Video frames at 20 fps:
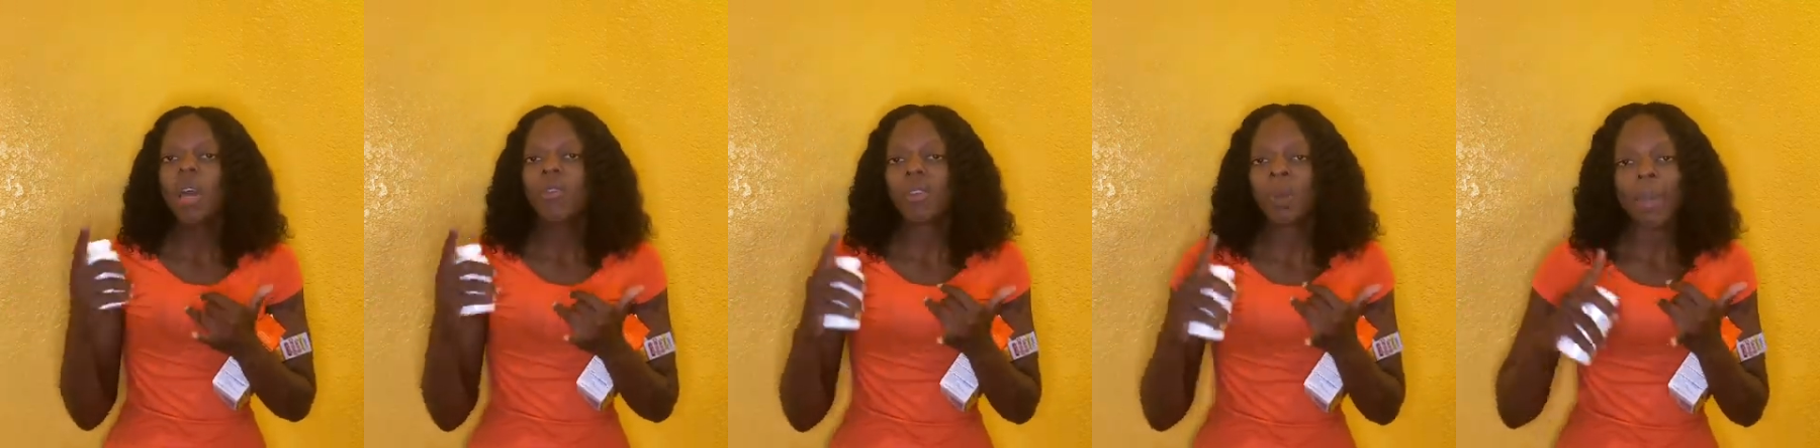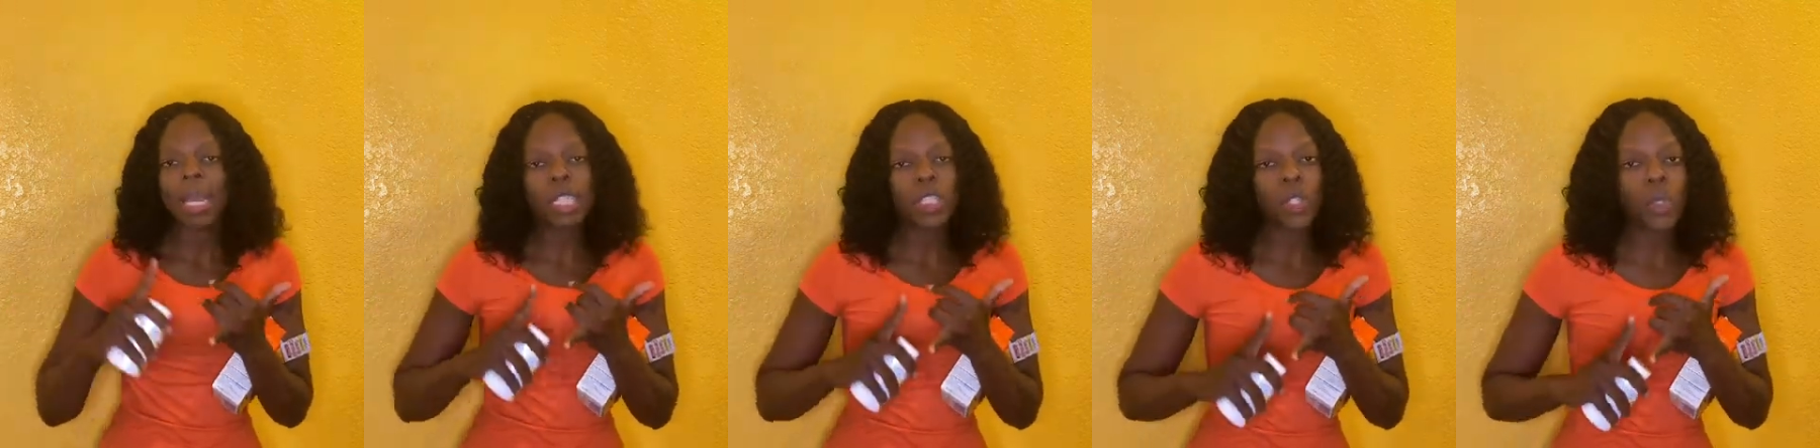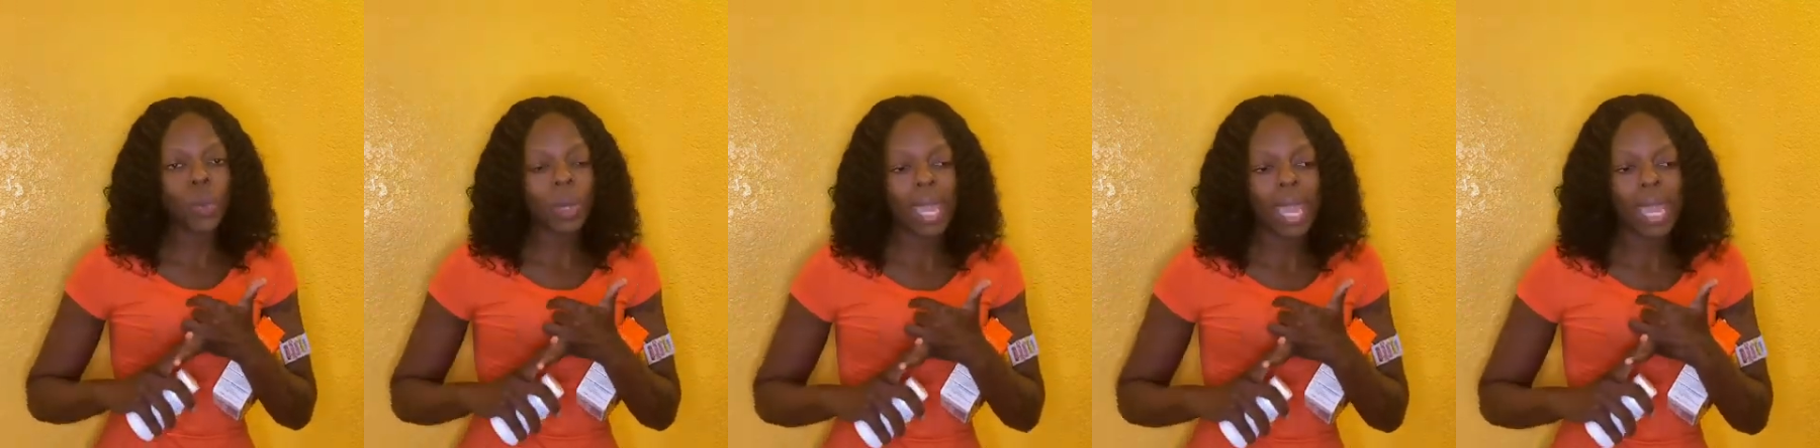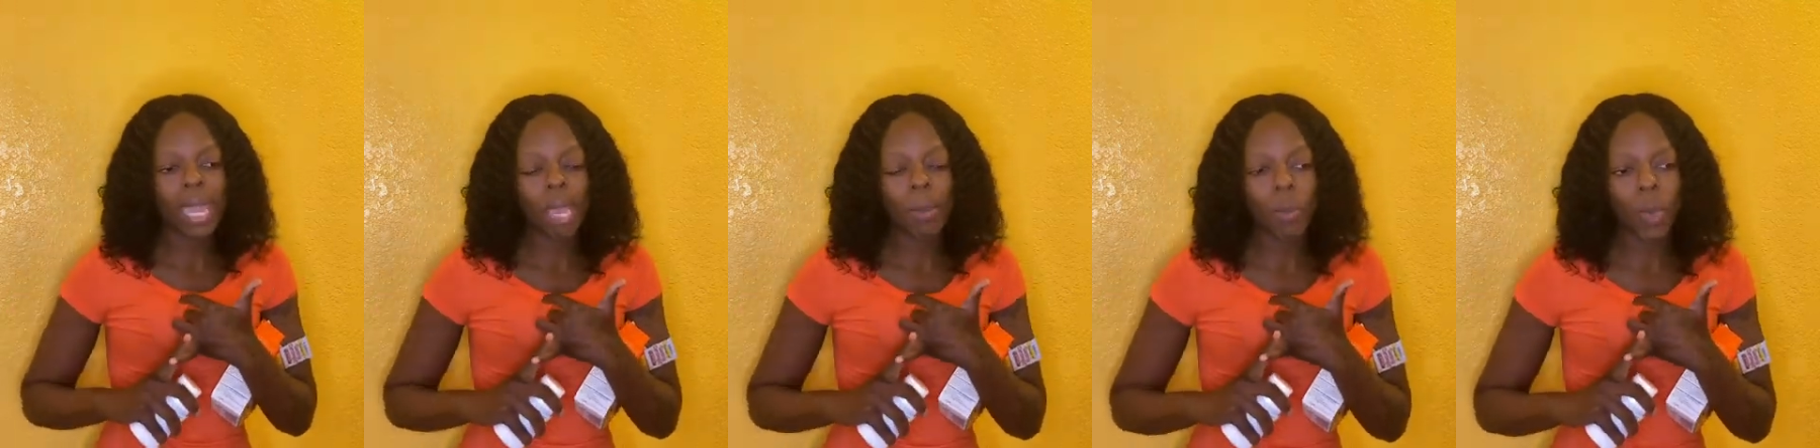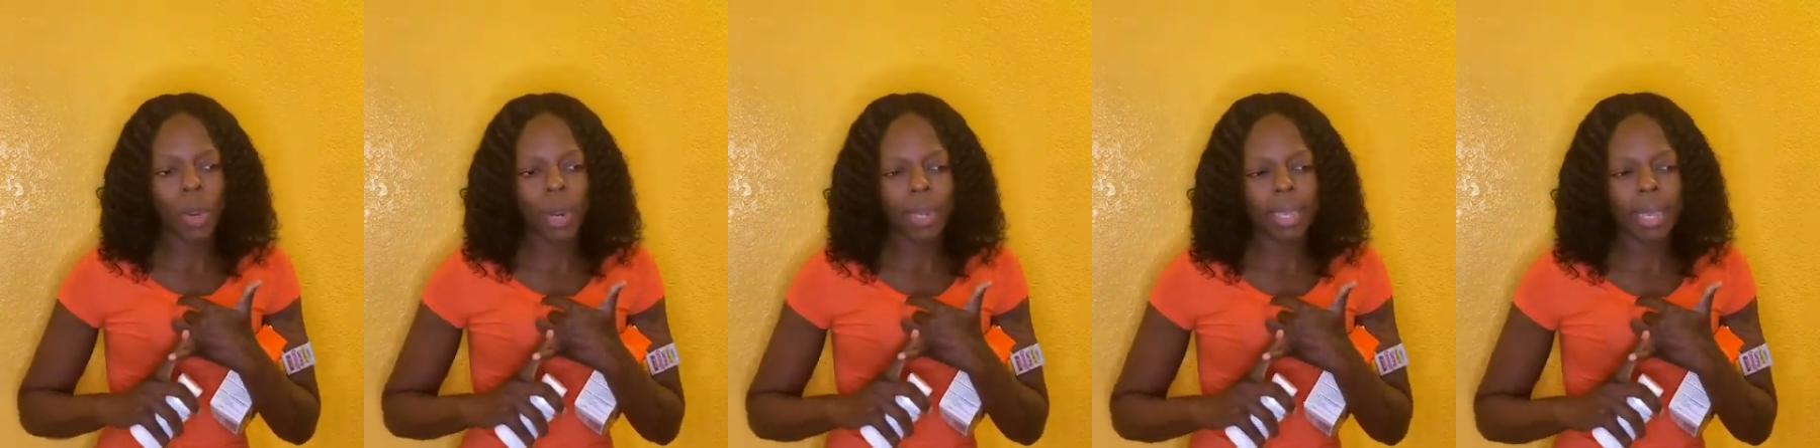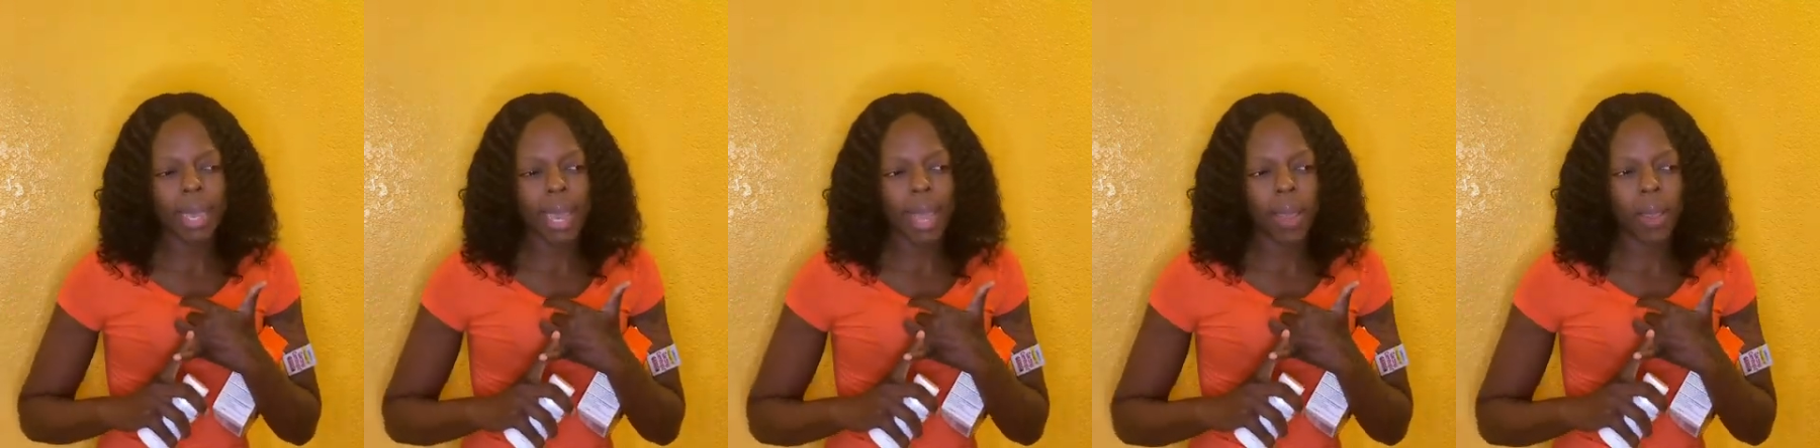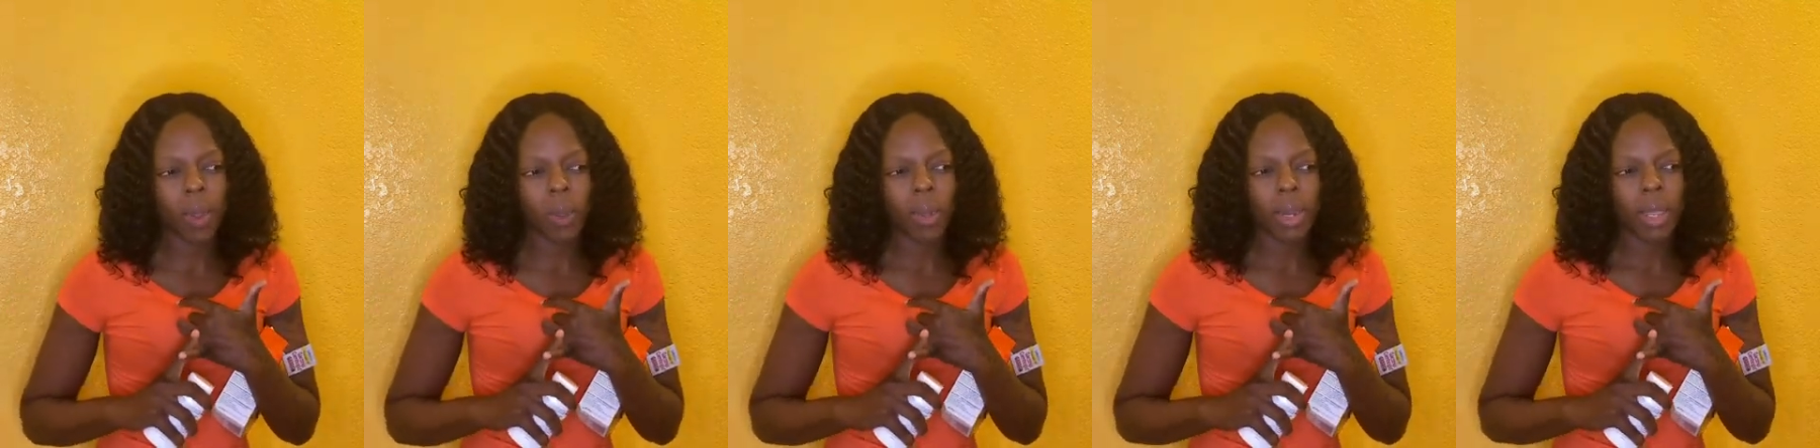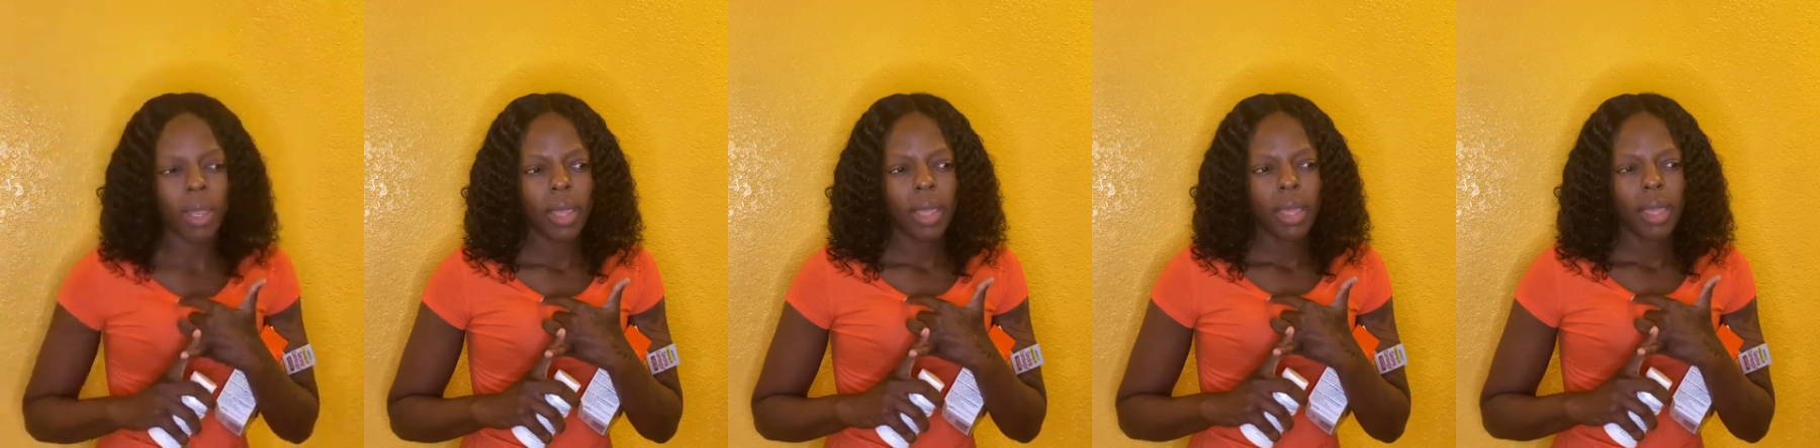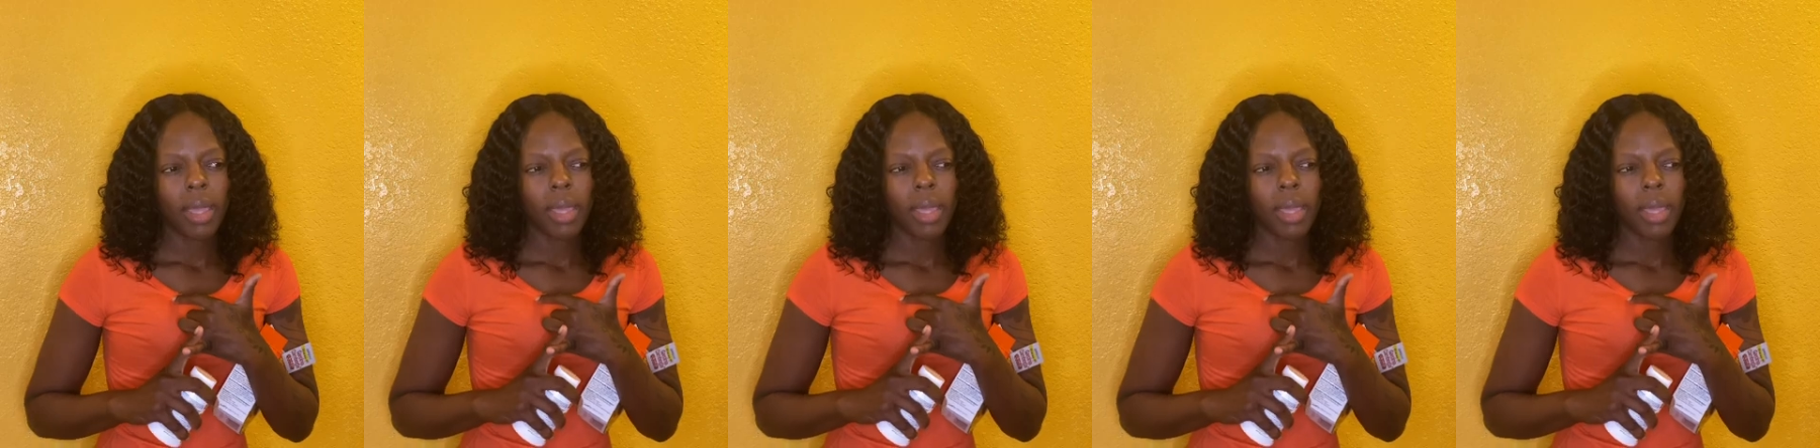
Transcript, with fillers: for my 2 a.m workout